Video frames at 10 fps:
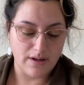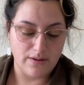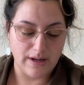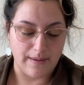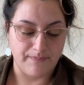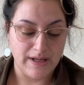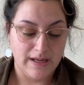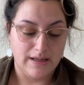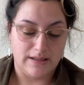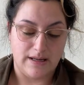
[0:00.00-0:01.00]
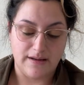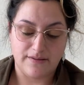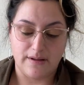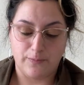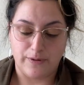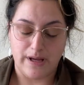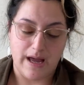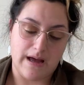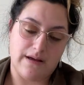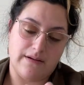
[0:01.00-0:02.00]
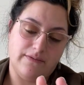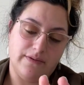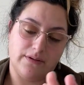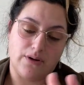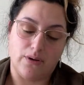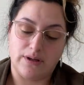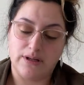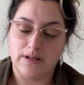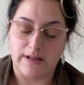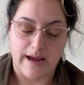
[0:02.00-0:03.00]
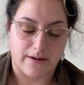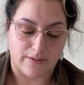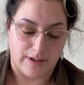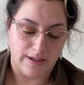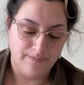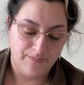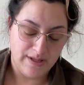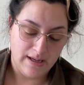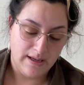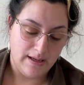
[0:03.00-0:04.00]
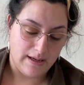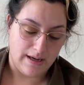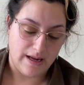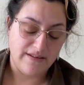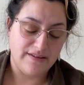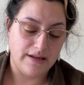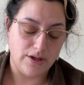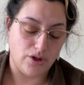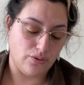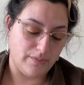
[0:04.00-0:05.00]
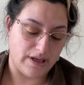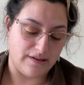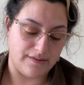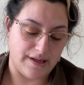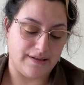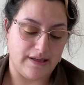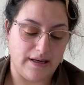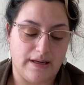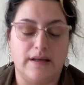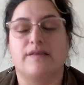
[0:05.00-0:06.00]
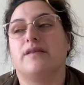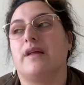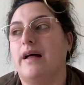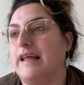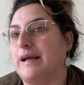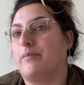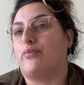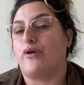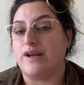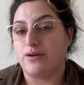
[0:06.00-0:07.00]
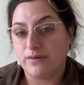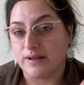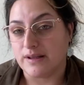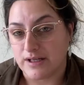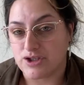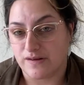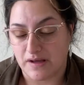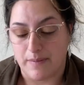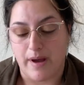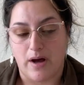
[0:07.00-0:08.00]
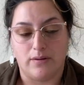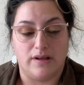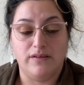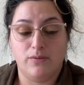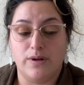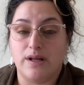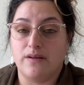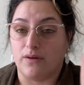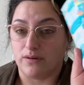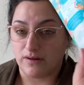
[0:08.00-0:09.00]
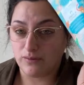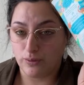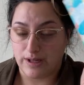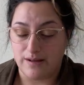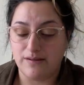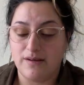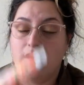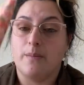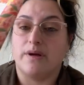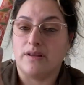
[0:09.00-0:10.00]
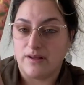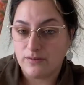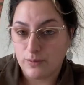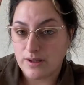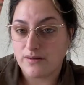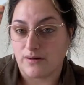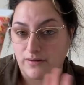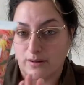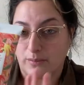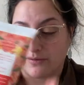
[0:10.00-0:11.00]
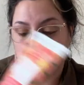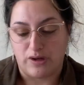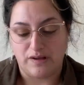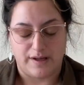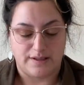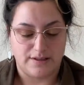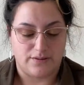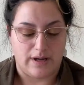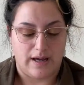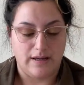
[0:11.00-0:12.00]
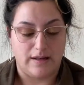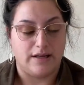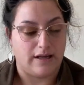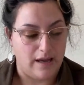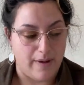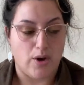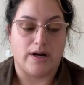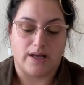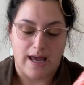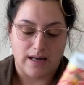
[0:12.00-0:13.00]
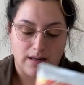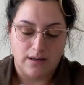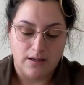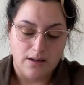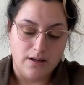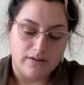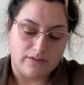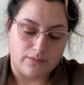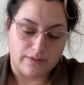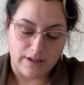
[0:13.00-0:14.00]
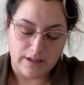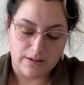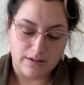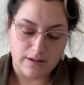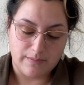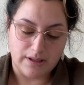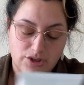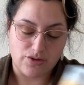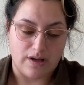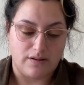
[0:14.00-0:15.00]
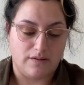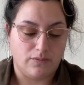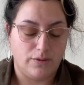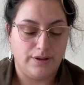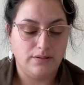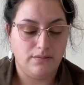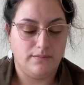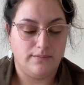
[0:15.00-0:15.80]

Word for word: Okay, next up we have Coconut Daiquiri. And I say new, but it's it didn't, it's not like a brand new scent that just came out. This one is though, this one is, but this one is our summer spring scent, okay? And it came out again. So here, I'm gonna try this one.